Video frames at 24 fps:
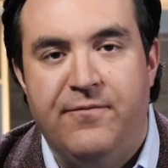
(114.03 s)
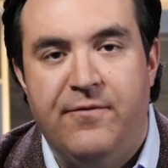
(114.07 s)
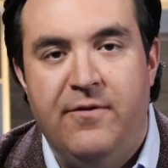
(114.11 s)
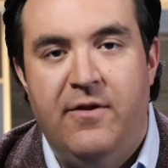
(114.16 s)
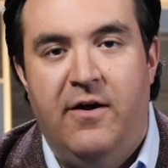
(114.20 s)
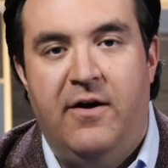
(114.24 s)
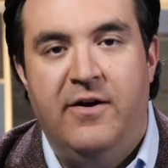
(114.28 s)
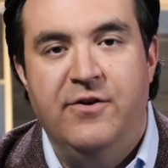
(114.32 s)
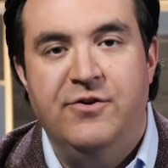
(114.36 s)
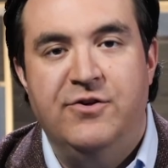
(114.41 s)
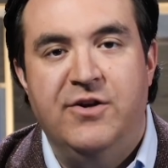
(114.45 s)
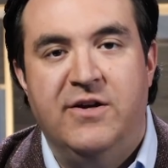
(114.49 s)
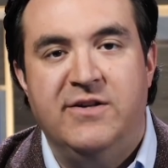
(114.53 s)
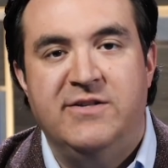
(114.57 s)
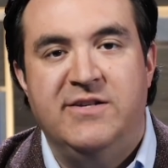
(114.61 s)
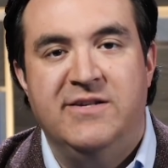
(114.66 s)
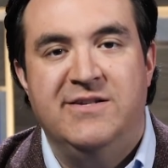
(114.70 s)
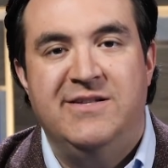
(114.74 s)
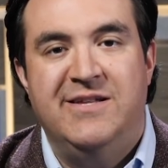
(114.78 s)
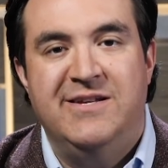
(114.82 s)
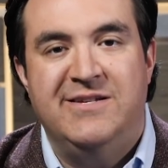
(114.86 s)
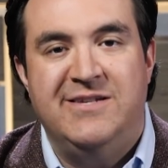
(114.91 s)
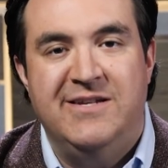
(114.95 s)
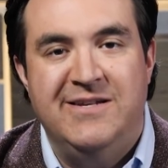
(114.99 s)
for Law and
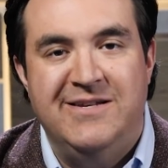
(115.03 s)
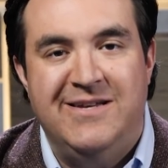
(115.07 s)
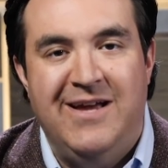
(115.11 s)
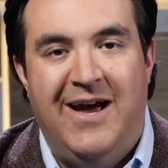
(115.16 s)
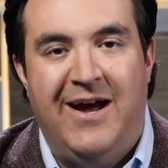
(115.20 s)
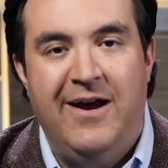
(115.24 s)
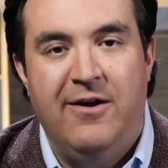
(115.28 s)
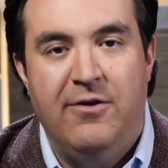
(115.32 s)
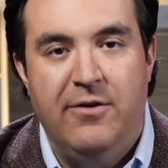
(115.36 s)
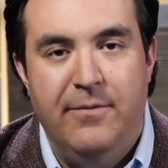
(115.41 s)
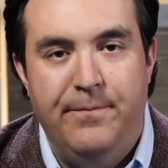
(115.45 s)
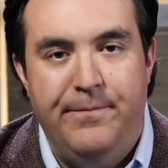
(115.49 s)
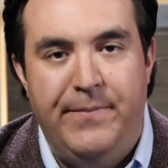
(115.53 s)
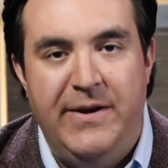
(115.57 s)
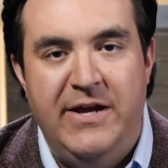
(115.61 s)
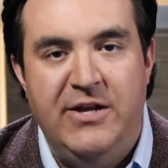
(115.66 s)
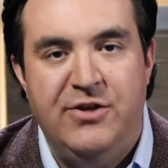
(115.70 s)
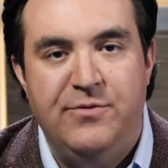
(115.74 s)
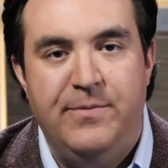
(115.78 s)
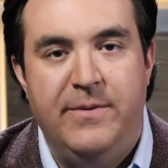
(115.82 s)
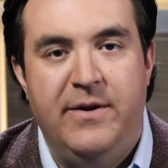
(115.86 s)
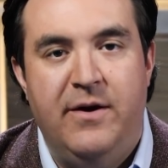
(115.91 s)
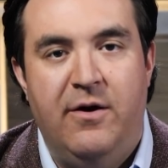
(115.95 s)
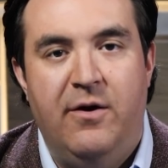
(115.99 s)
Justice, this entire
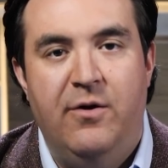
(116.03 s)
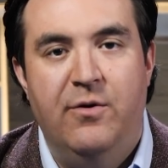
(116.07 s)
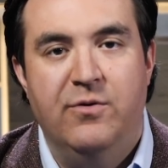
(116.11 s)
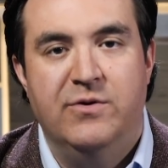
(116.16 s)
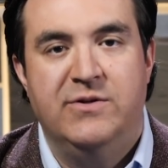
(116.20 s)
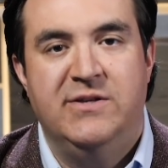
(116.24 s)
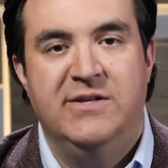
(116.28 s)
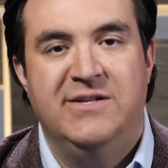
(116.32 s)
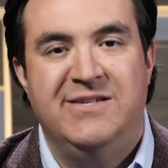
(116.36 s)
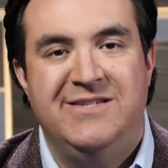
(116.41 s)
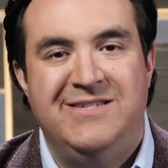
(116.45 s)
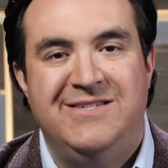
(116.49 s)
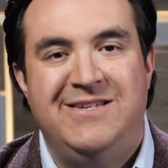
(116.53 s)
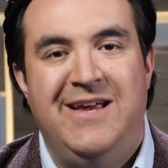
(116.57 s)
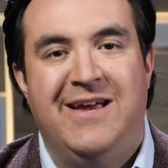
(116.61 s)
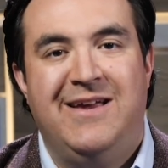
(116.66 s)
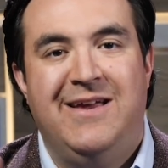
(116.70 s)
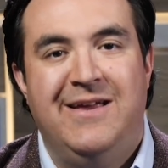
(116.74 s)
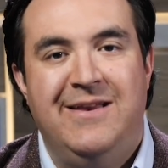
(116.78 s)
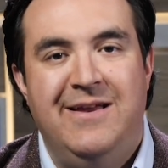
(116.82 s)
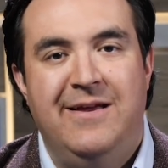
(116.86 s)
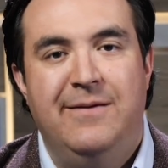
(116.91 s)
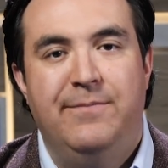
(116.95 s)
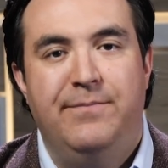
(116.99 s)
impeachment hoax, this
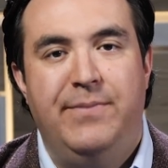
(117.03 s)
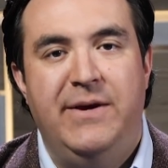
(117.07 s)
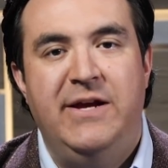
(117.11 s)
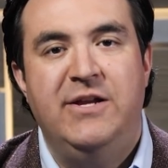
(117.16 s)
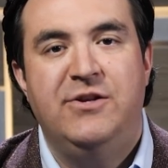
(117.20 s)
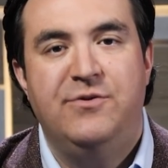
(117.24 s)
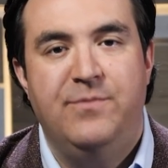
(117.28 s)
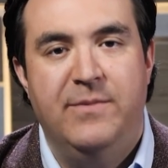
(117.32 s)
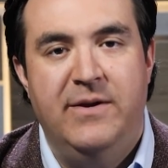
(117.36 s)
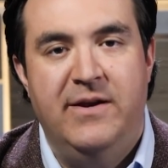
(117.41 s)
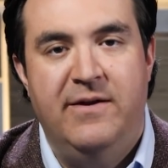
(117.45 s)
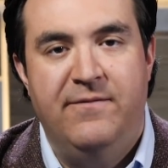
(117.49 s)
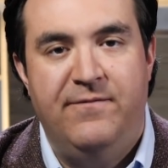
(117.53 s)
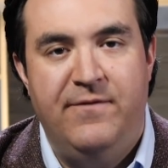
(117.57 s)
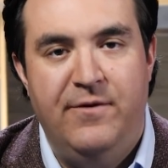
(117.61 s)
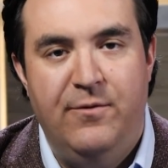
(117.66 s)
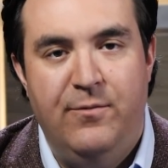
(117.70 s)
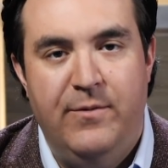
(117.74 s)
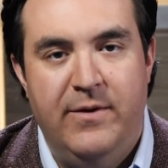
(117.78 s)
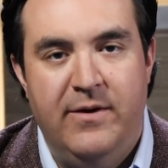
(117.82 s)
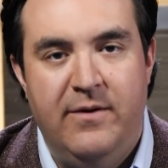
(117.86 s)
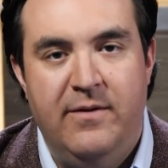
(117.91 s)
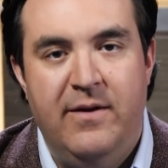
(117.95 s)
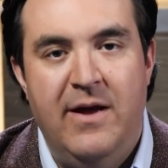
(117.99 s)
second impeachment, if you
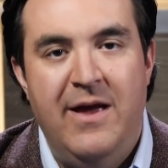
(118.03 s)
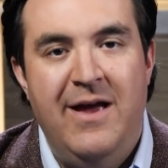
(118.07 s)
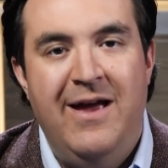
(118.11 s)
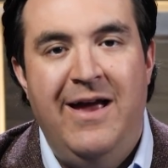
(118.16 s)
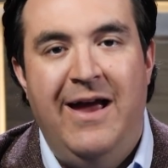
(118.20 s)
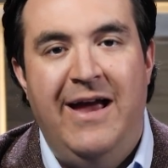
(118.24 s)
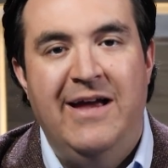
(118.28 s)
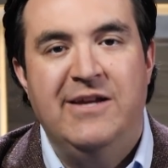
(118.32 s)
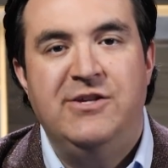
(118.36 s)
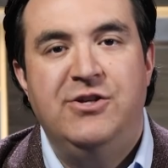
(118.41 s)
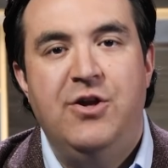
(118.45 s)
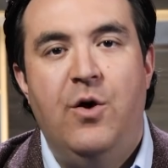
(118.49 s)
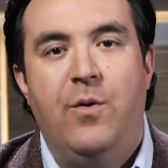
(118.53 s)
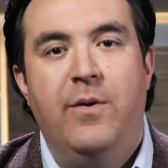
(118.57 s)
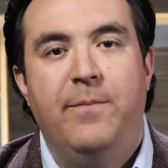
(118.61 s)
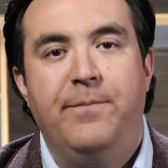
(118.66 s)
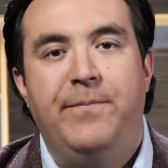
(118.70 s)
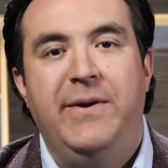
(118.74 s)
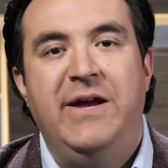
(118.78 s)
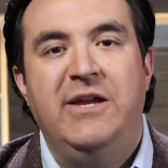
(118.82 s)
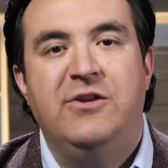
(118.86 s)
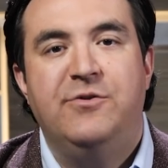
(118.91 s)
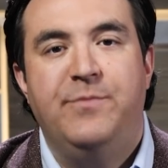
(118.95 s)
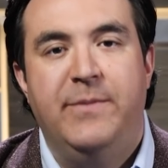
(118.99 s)
will, is no
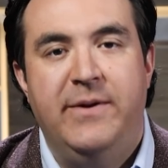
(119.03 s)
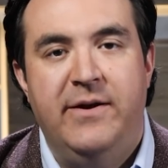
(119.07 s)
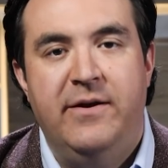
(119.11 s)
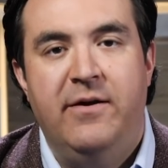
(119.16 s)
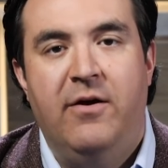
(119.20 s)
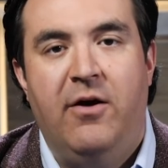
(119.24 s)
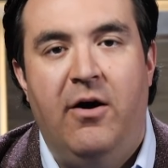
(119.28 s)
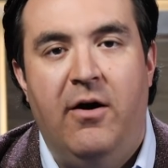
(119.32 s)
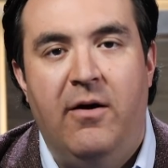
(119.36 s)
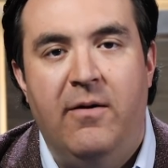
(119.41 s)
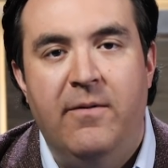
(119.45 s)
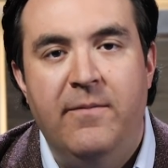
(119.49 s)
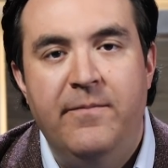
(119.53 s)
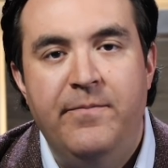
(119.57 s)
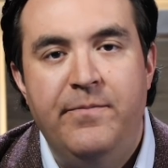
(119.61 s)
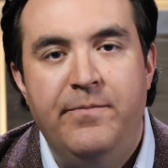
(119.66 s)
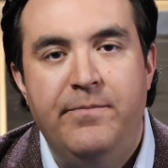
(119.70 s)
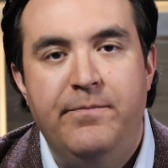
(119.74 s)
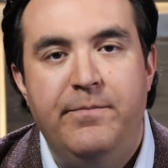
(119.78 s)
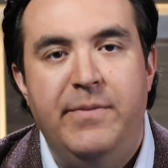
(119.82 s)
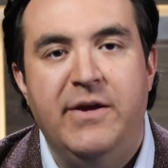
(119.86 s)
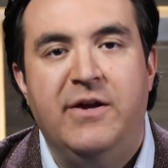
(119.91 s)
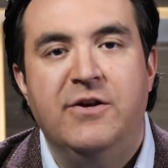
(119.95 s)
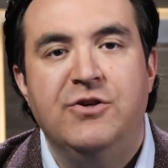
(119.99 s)
impeachment at all.
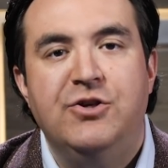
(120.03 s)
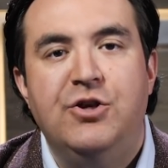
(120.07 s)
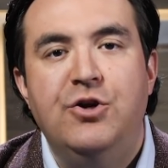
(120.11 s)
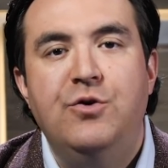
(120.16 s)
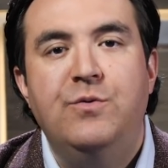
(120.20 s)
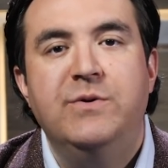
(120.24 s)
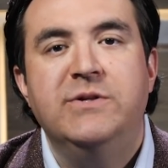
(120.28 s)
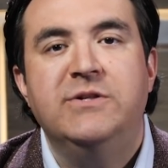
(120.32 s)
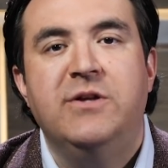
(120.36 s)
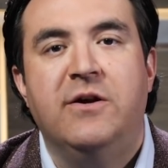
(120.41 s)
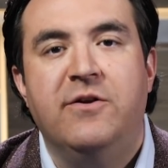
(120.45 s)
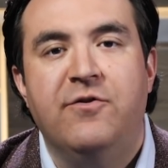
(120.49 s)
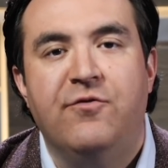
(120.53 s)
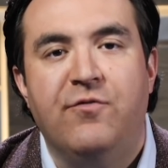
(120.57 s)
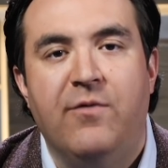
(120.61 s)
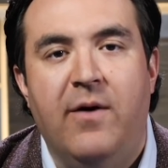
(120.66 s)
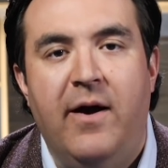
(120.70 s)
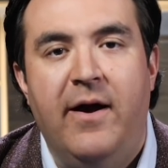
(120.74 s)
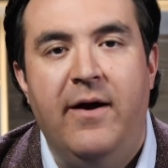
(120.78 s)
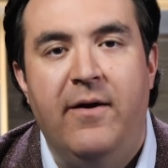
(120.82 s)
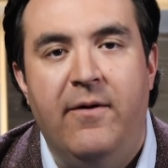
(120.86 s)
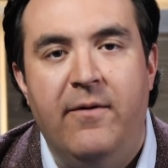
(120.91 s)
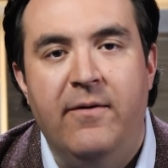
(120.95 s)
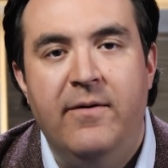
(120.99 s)
Because who is on
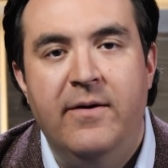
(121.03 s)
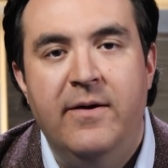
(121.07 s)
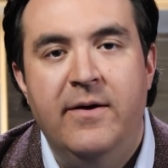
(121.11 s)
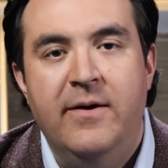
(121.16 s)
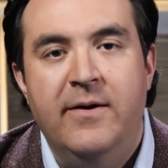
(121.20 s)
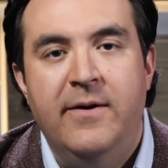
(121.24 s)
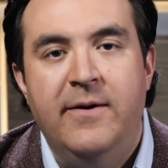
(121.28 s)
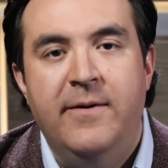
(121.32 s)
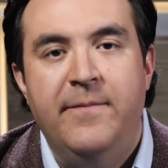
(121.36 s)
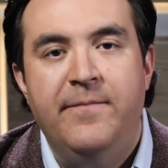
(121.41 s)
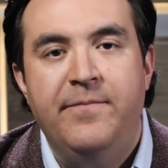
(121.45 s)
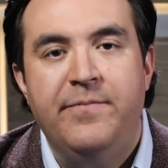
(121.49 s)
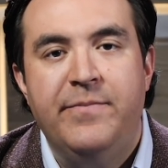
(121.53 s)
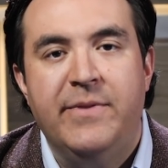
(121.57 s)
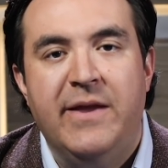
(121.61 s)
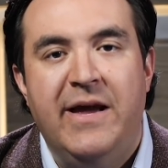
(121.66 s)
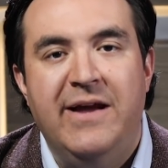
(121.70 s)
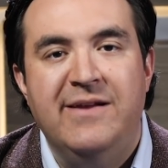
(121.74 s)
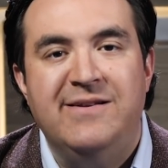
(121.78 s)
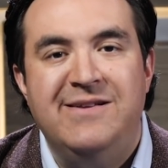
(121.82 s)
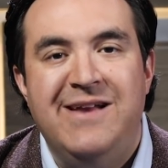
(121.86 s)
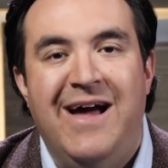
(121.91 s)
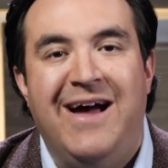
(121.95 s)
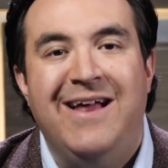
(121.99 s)
trial?
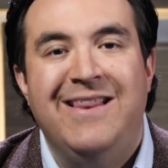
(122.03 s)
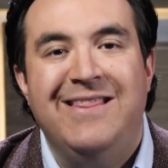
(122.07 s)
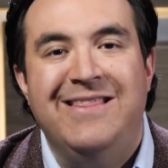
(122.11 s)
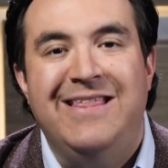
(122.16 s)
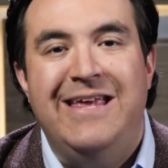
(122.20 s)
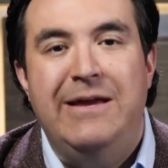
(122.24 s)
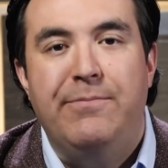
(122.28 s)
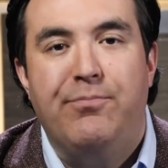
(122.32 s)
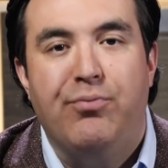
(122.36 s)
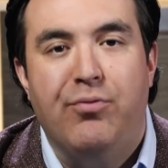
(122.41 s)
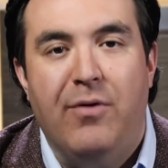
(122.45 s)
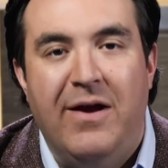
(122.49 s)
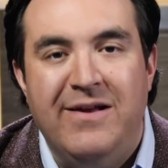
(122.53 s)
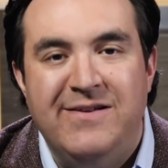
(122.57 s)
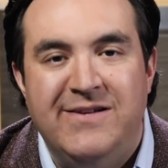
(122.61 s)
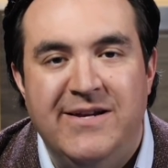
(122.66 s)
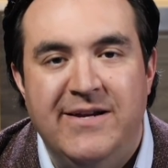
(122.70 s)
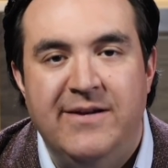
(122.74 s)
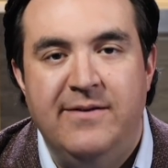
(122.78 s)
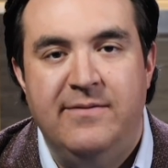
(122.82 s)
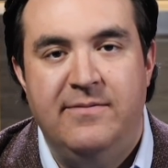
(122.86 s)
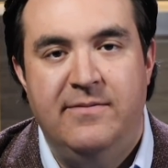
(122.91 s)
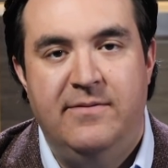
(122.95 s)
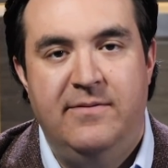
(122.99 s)
It's not the
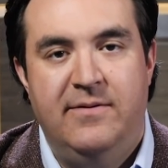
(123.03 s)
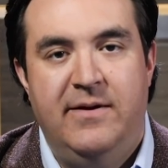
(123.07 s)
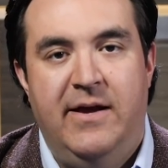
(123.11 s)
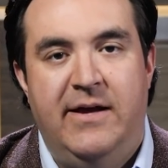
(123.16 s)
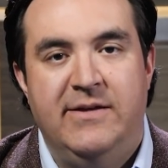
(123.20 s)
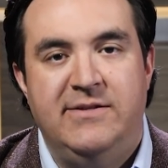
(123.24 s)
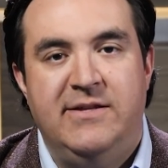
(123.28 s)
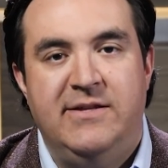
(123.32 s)
president,